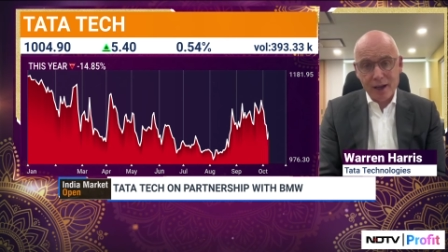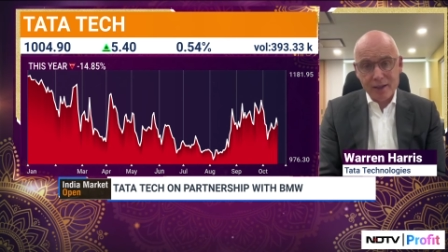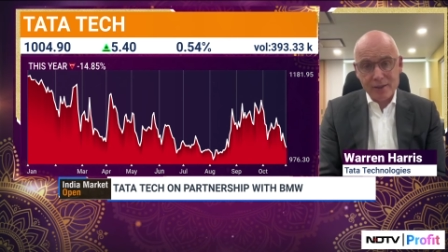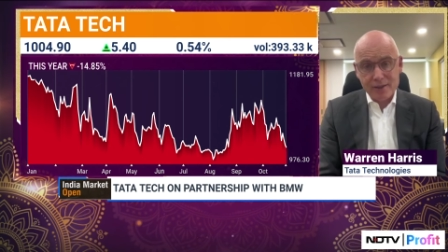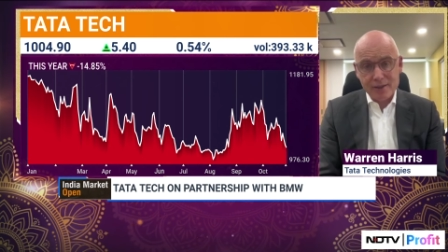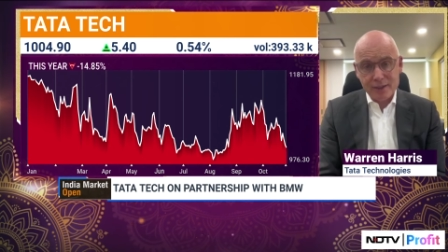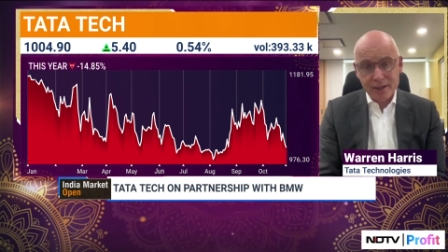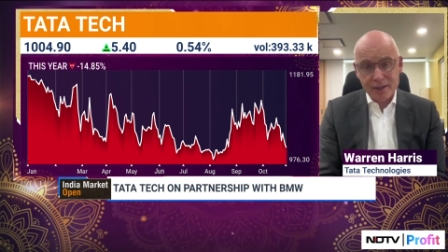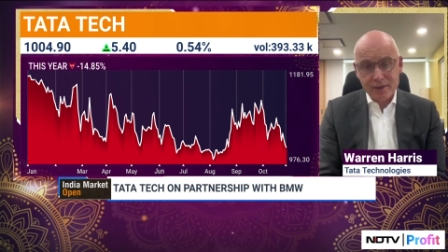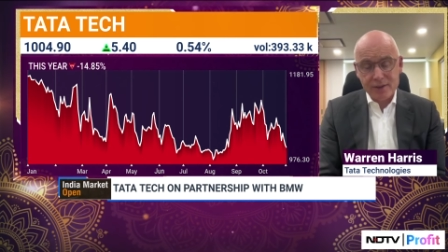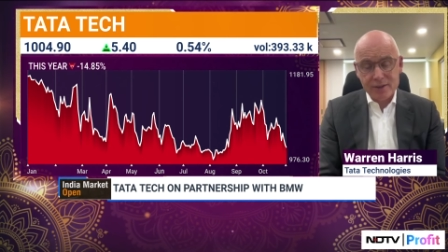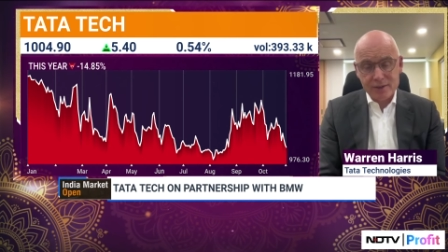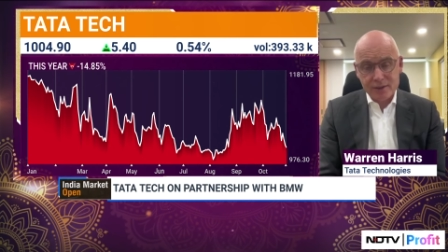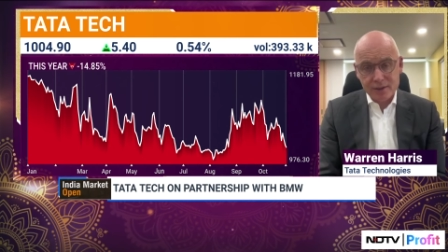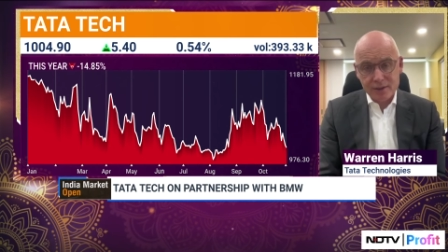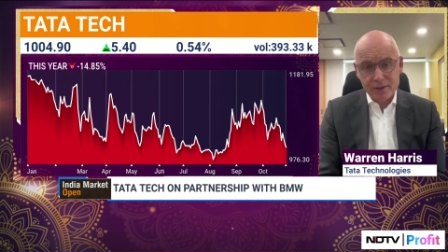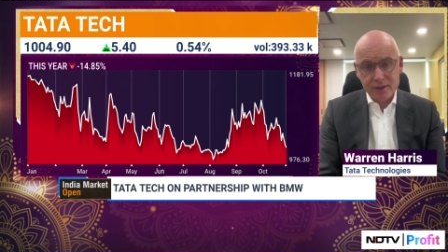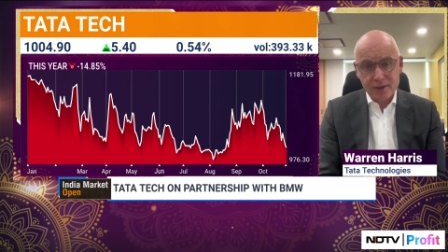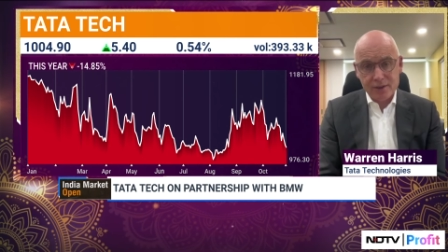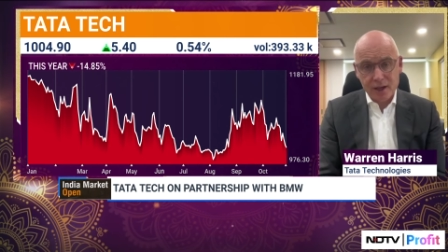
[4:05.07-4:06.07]

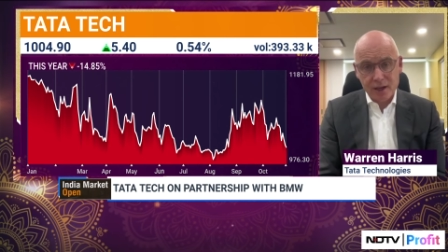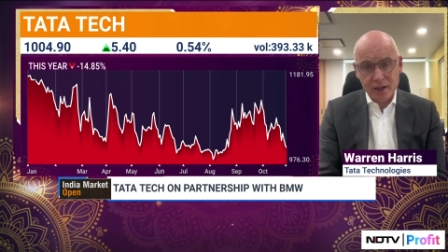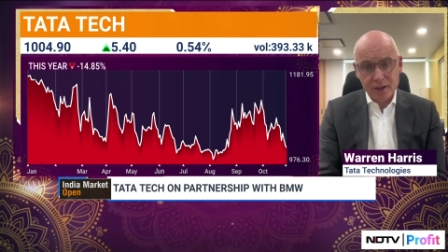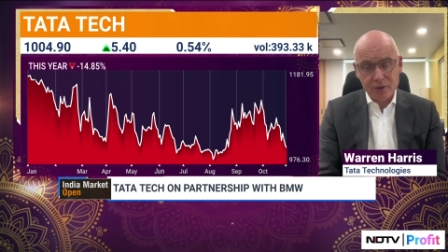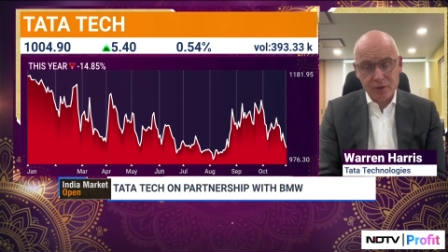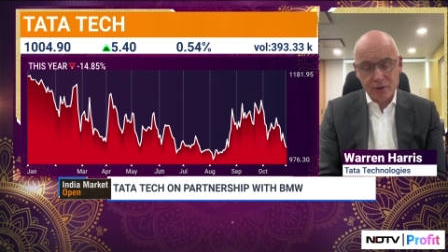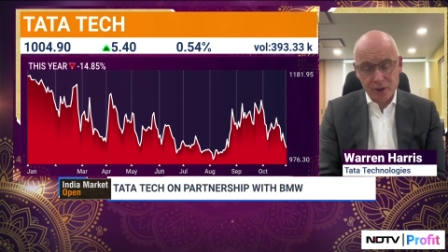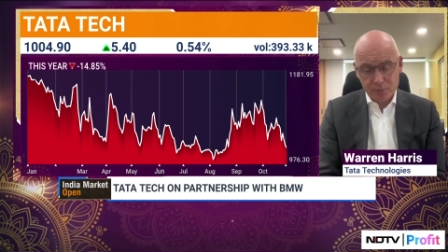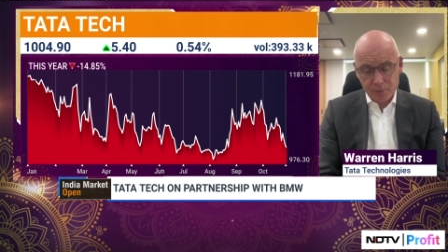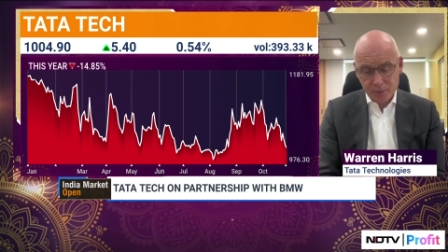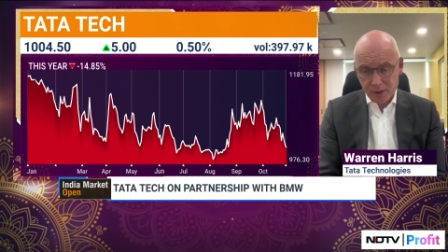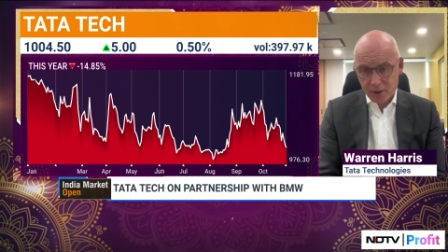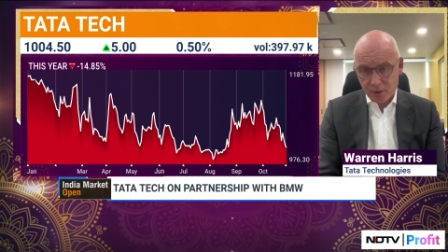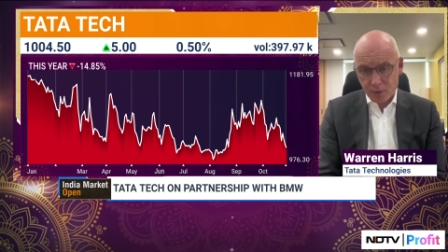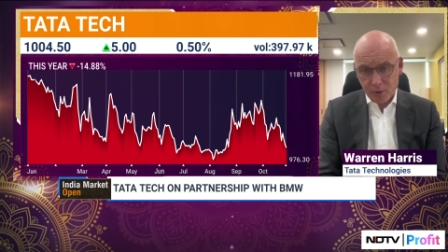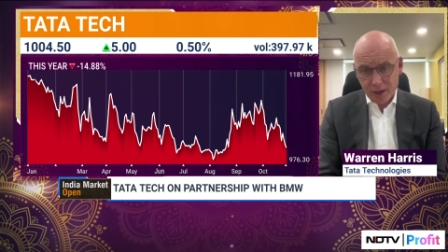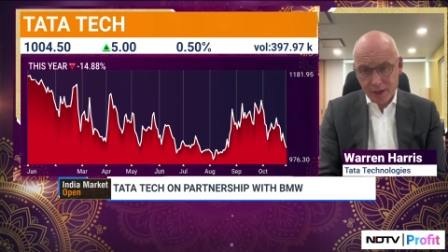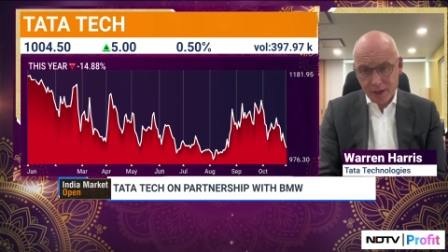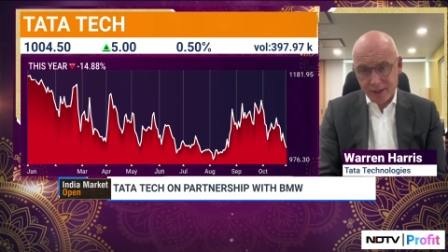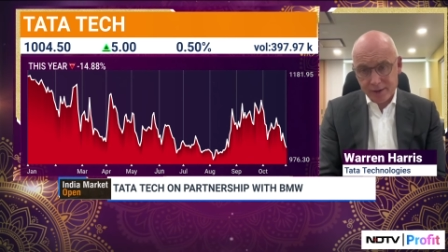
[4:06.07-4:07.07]
since the Tata Group
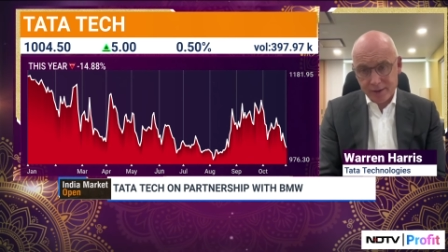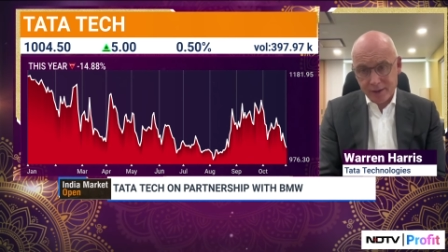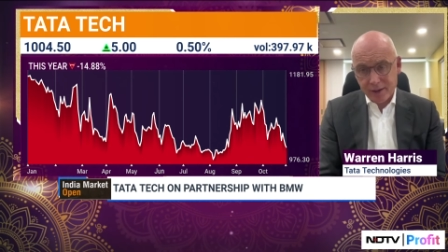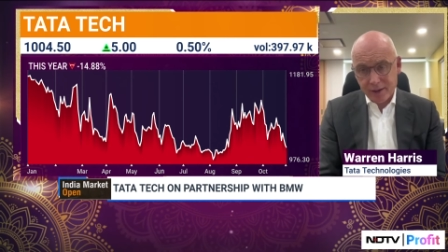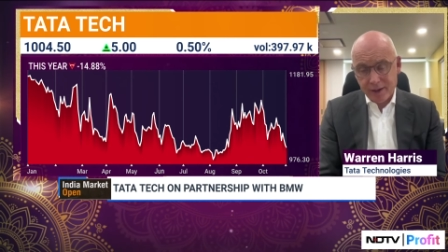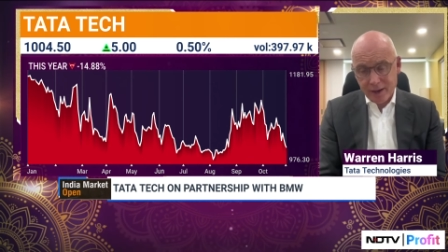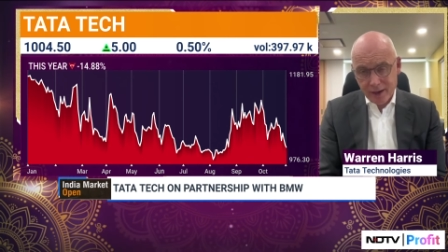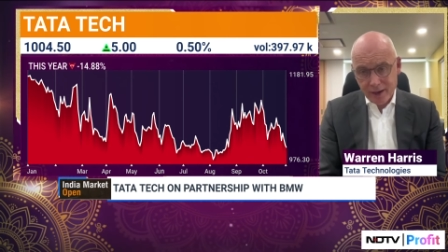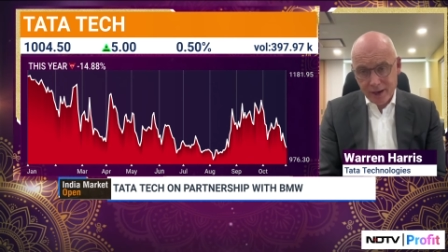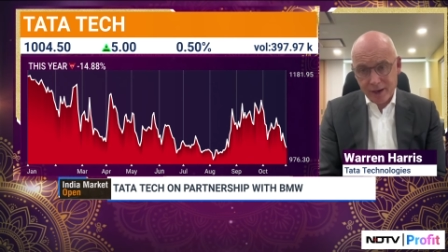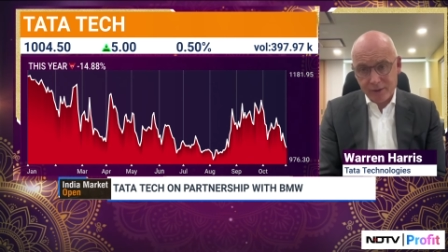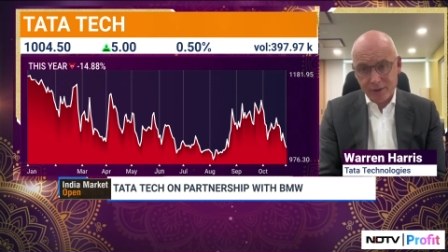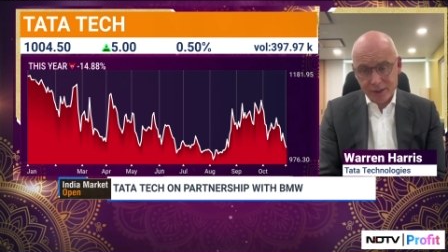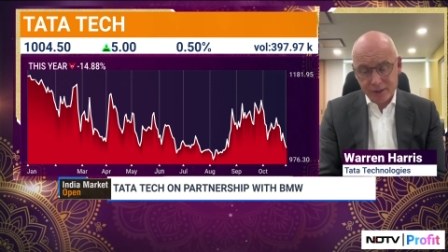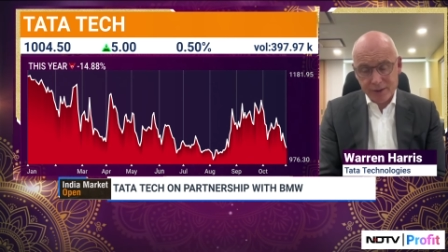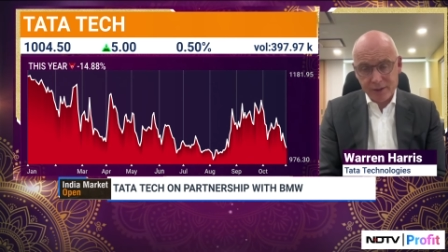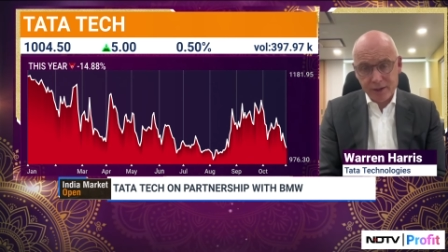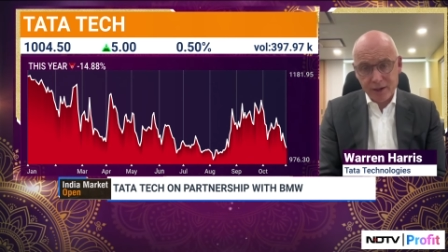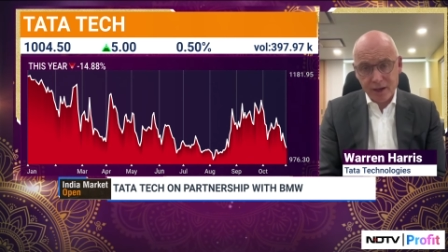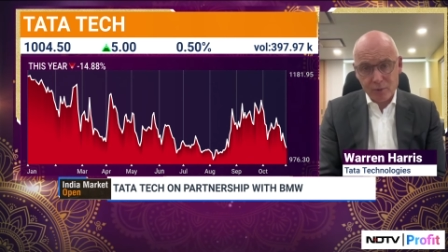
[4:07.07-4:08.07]
acquired Air
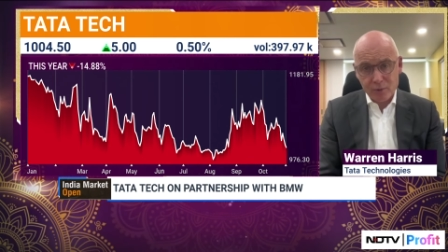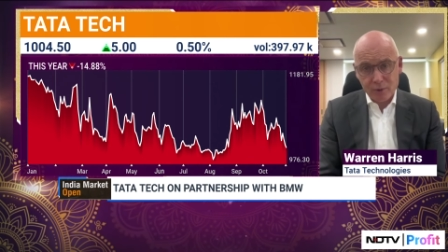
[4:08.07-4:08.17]
India.